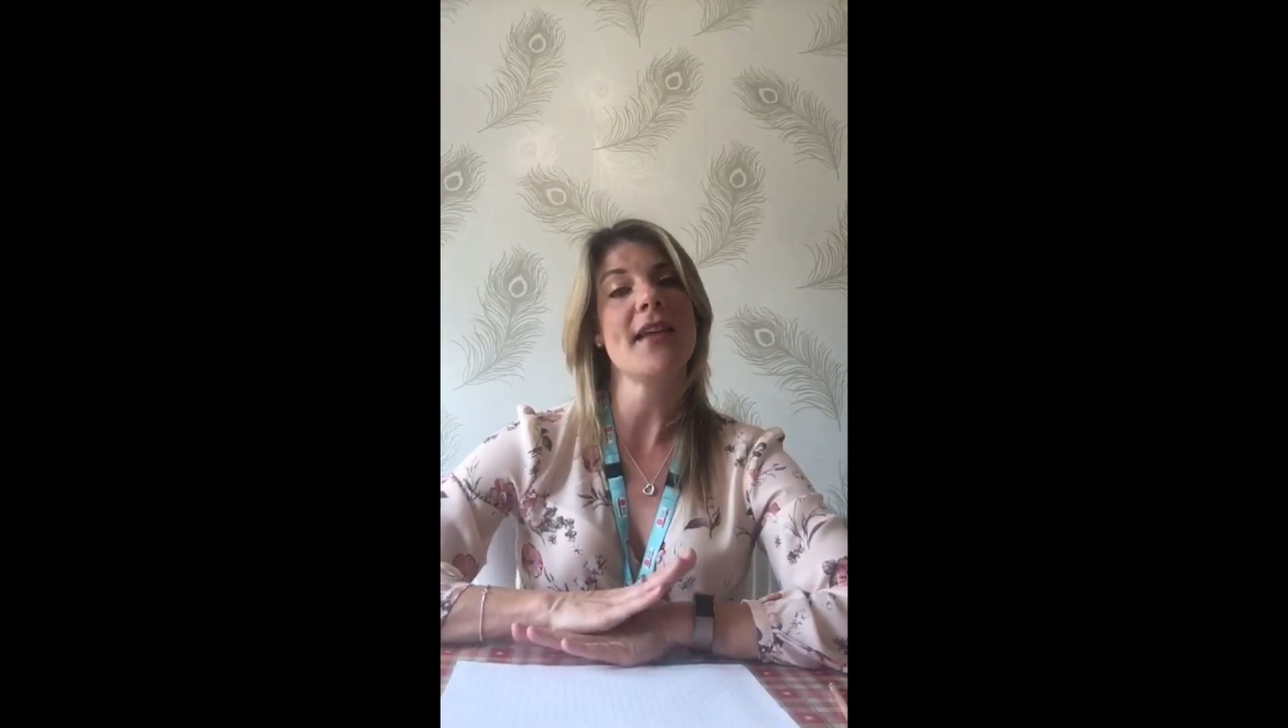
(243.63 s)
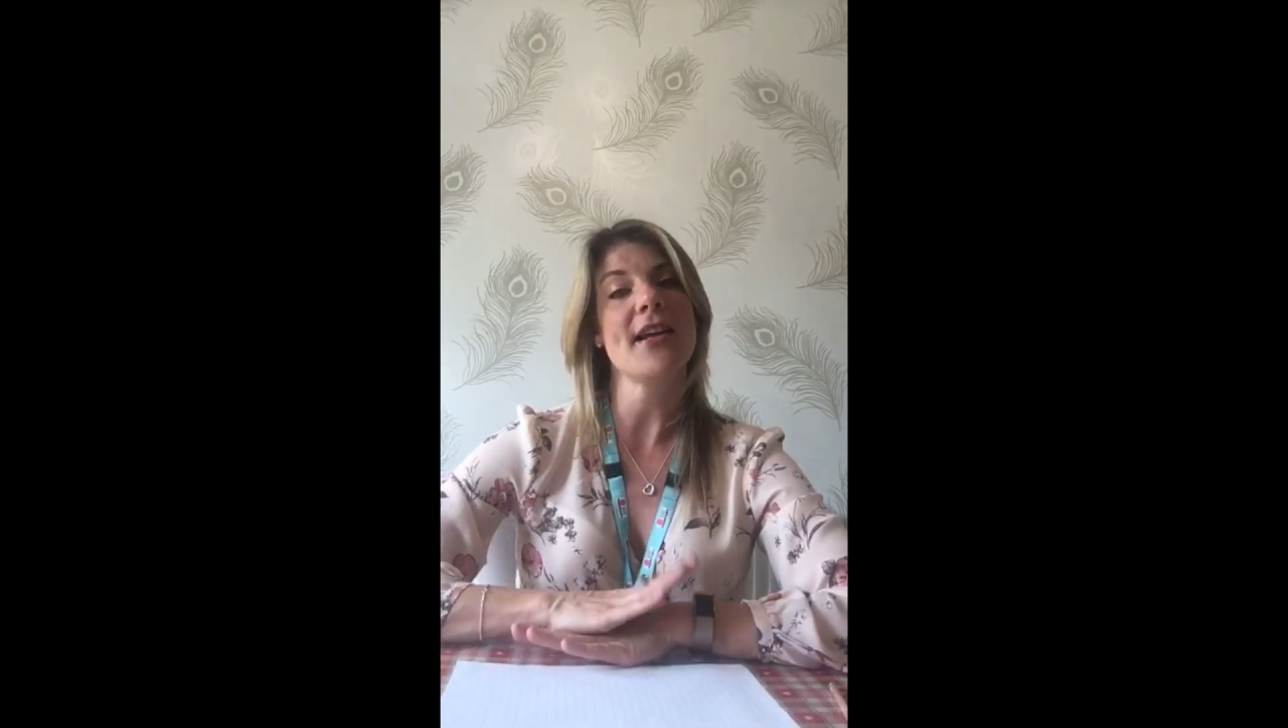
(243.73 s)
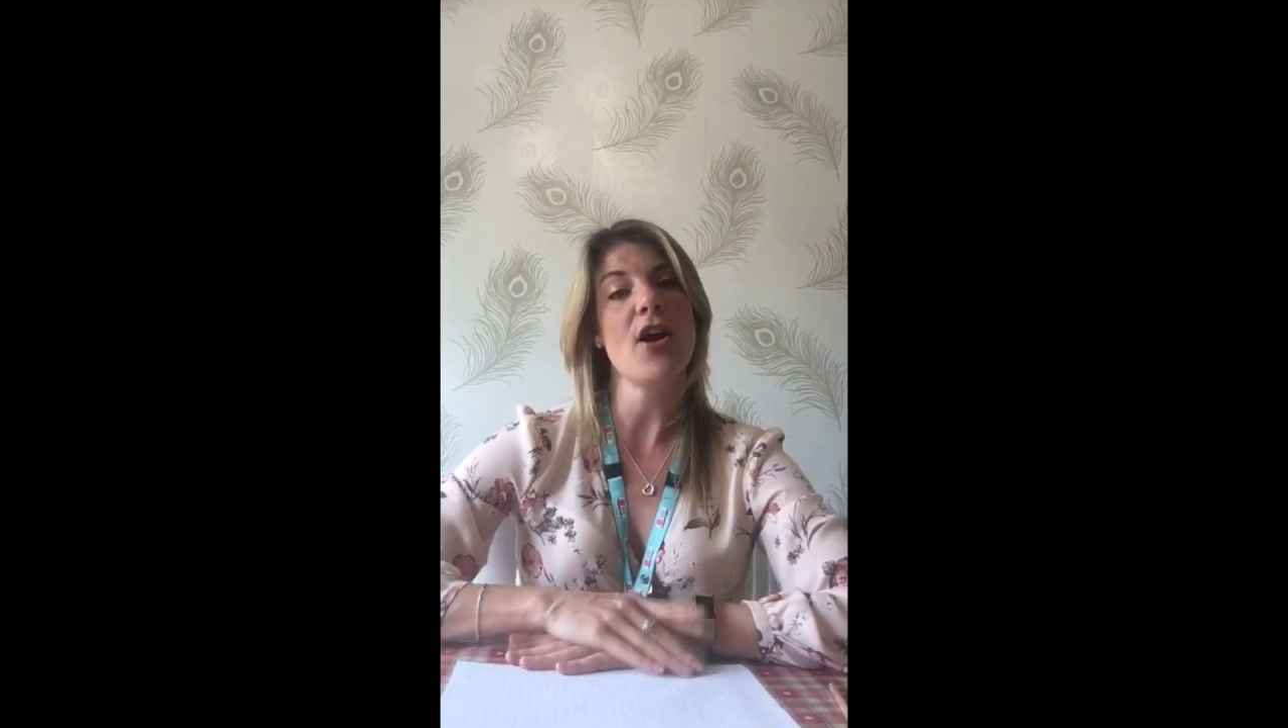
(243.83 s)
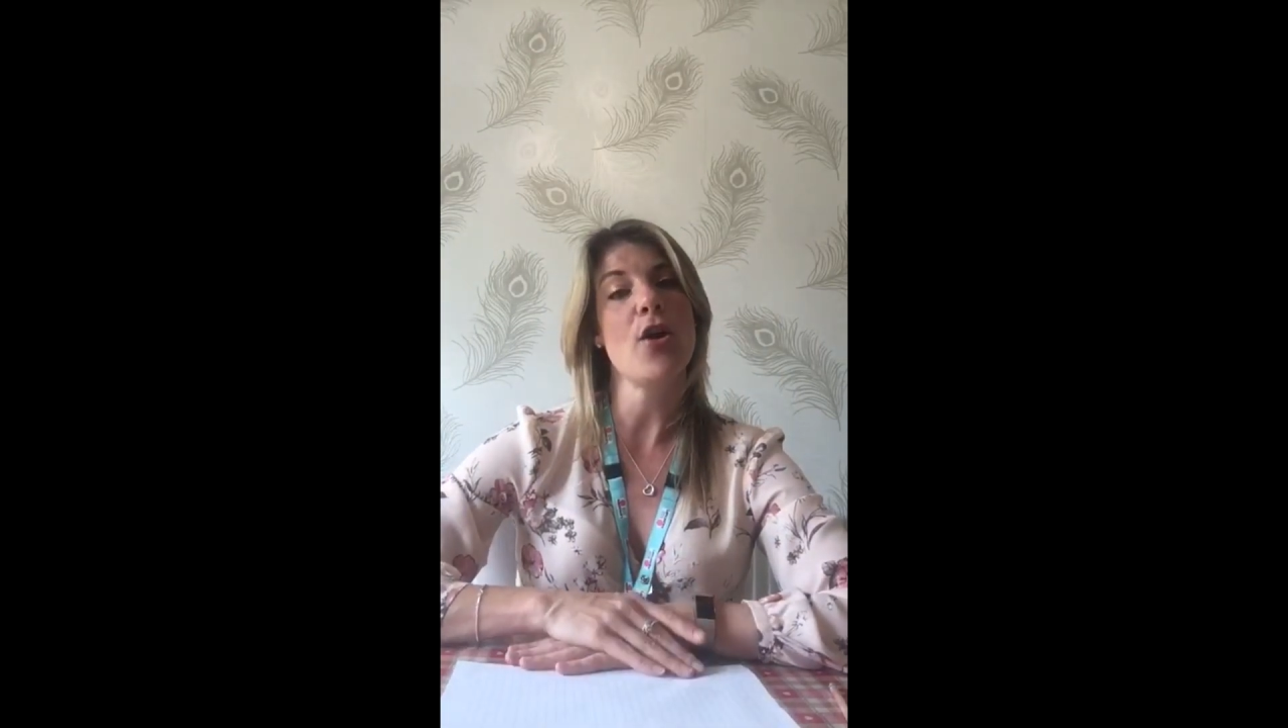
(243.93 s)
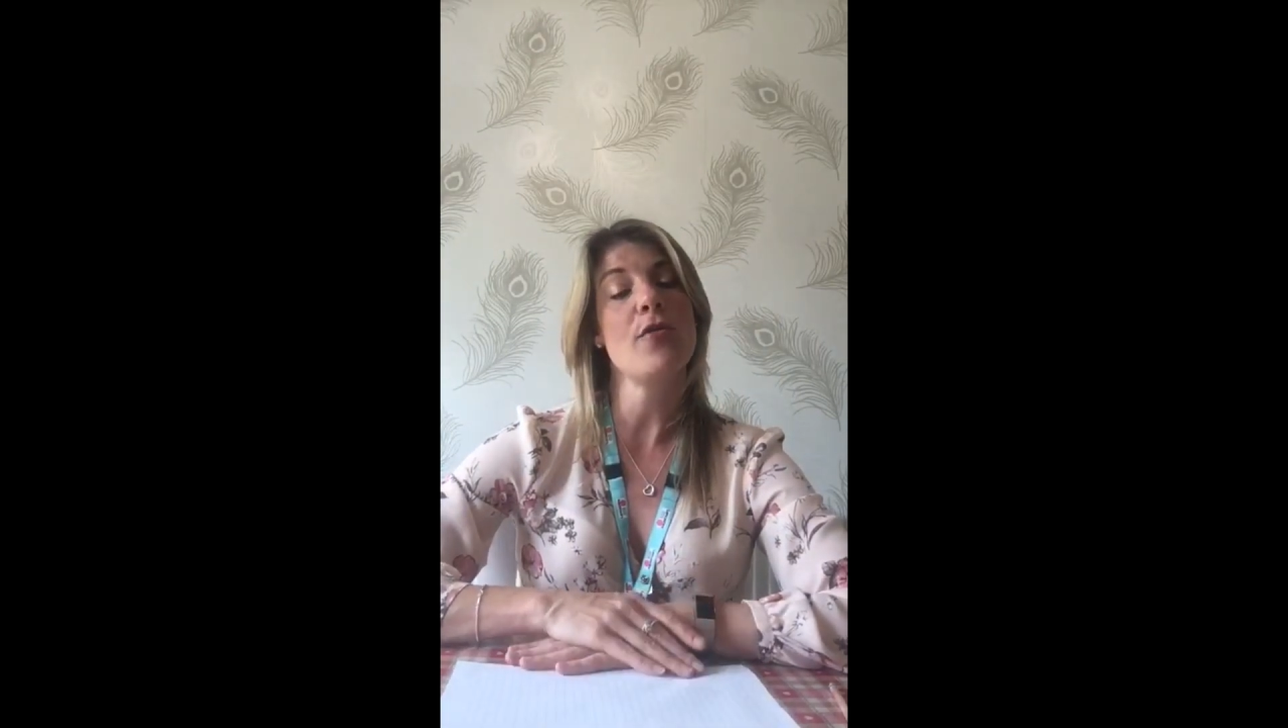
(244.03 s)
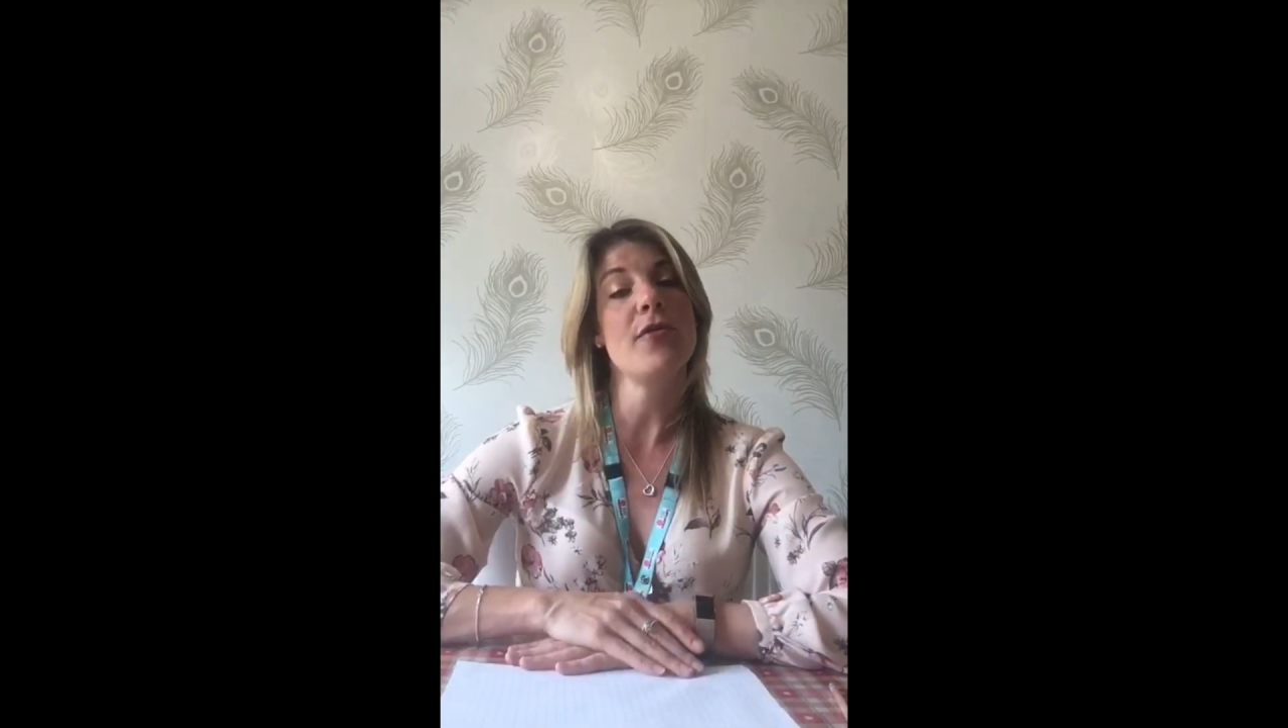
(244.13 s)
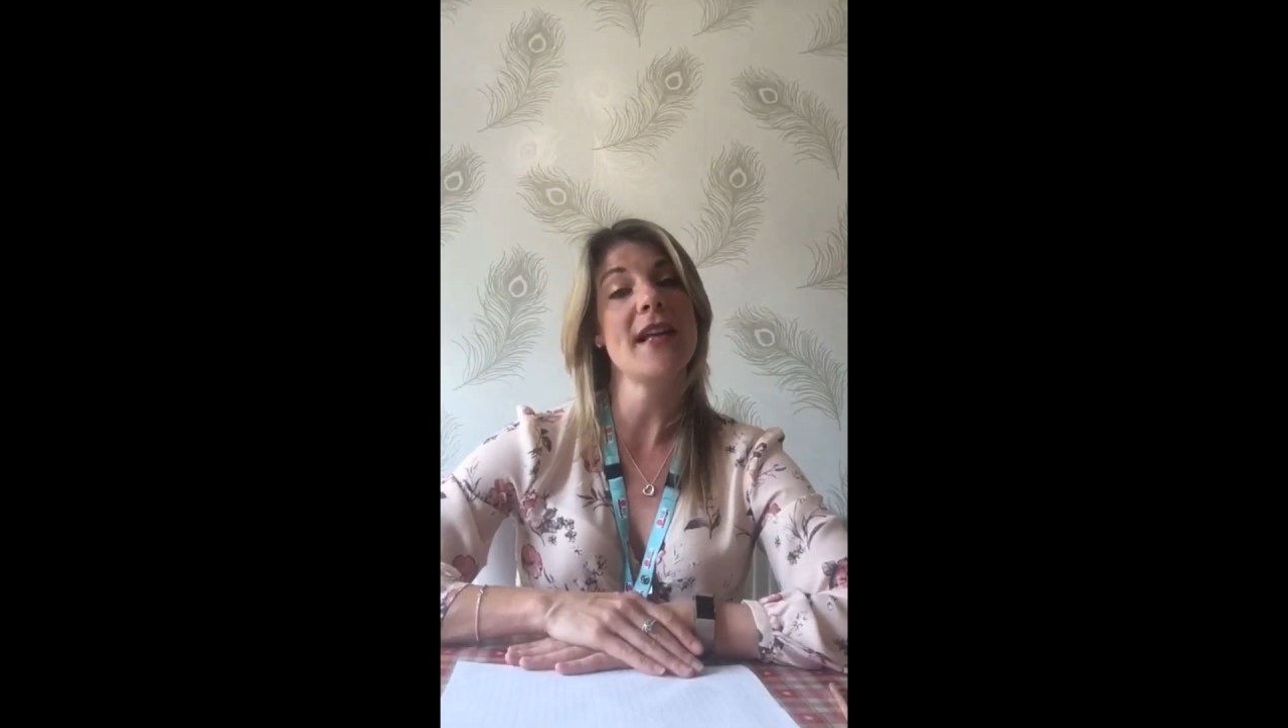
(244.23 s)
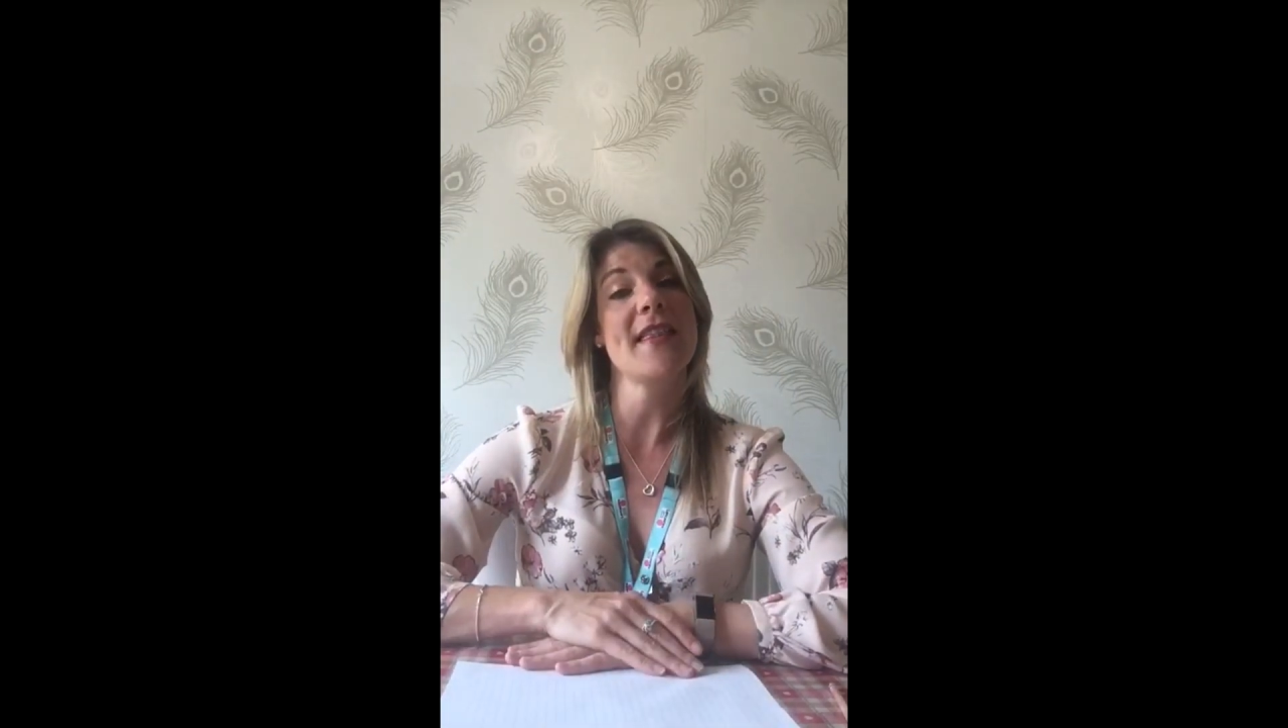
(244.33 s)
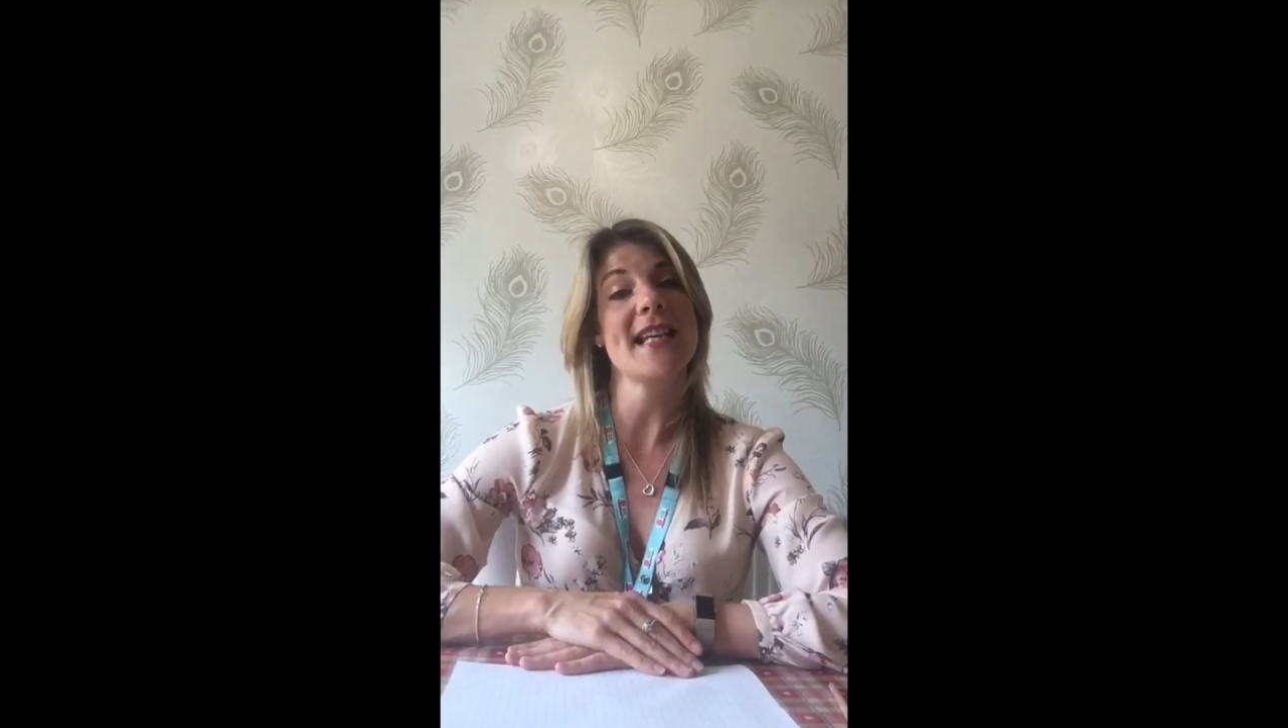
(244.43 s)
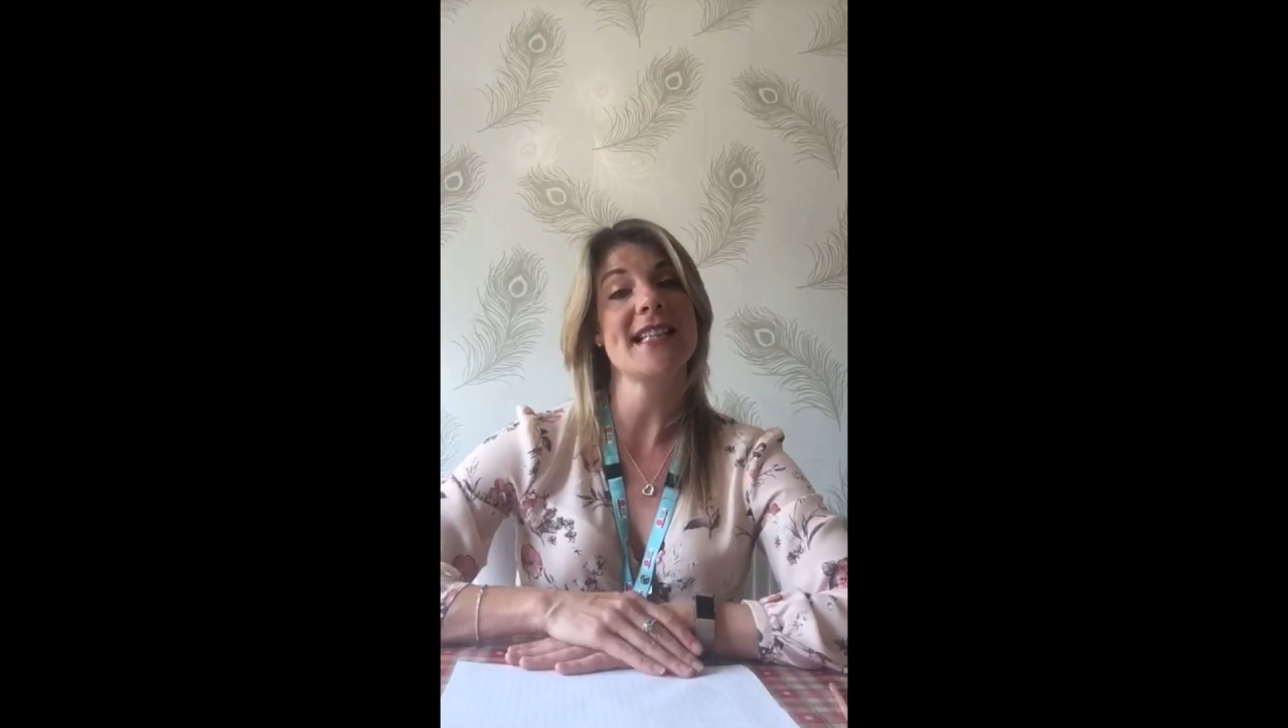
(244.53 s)
then
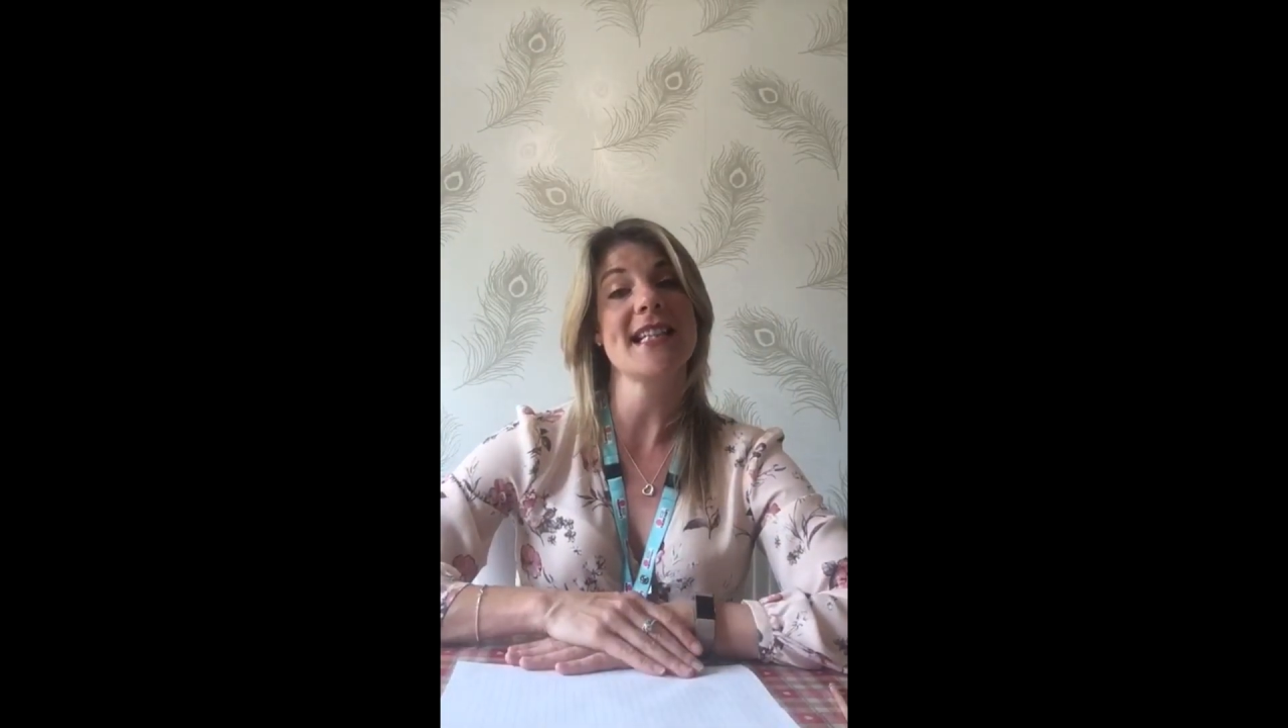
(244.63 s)
hopefully this